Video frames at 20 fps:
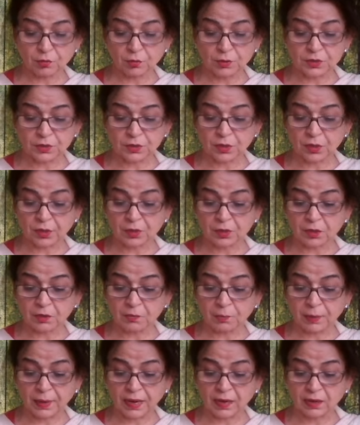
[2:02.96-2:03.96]
to his
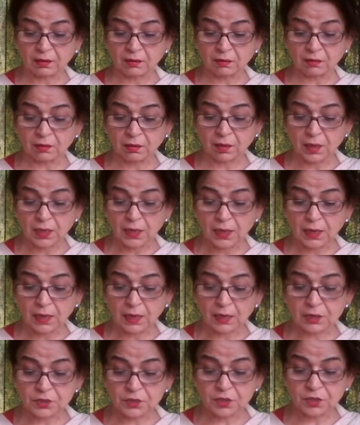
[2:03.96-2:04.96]
northern path.
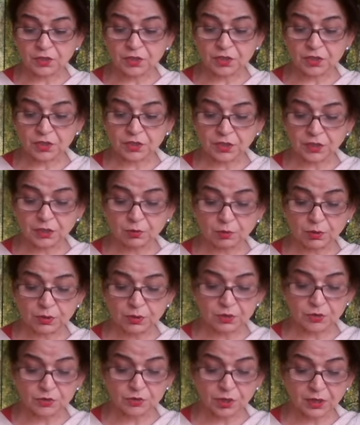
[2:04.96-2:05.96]
As Sanjay said to
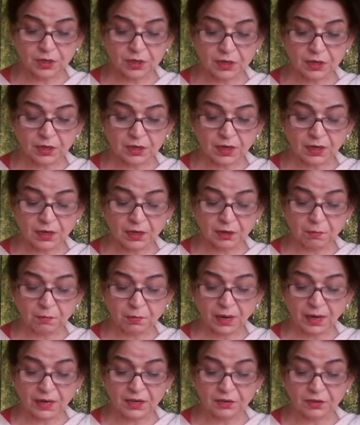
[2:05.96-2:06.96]
his stricken king,
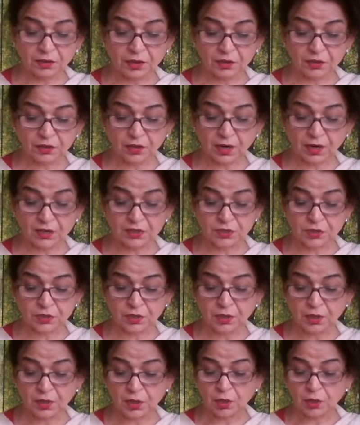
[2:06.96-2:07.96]
blind
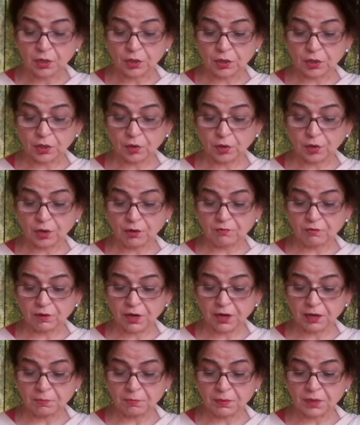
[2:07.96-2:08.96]
Dhritarashtra, the Kaurav
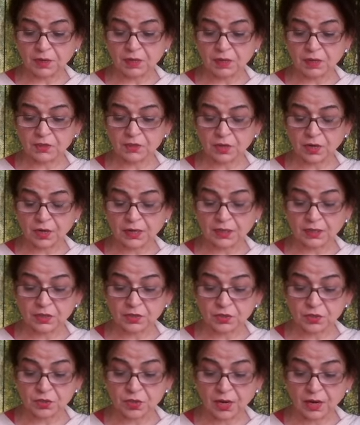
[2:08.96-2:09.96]
army is like
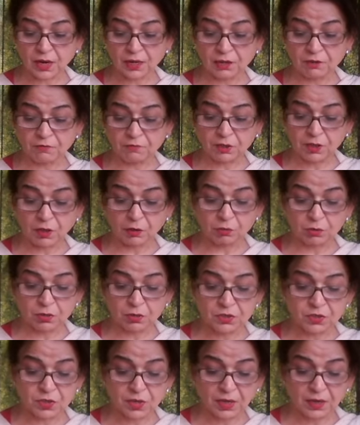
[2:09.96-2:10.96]
the sky without a
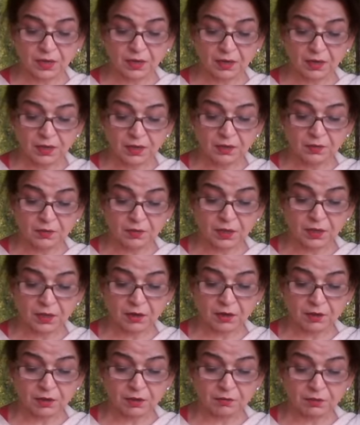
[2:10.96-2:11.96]
sun, the
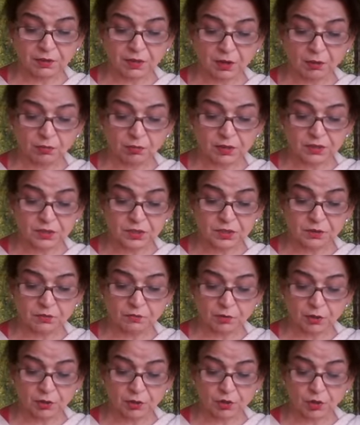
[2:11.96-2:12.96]
earth without its
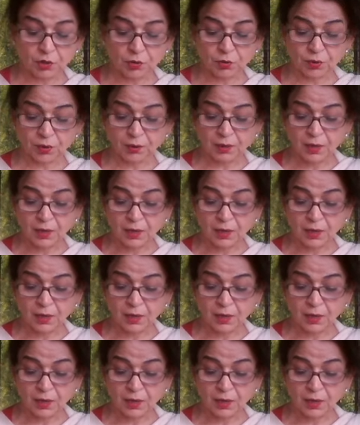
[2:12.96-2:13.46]
verdure,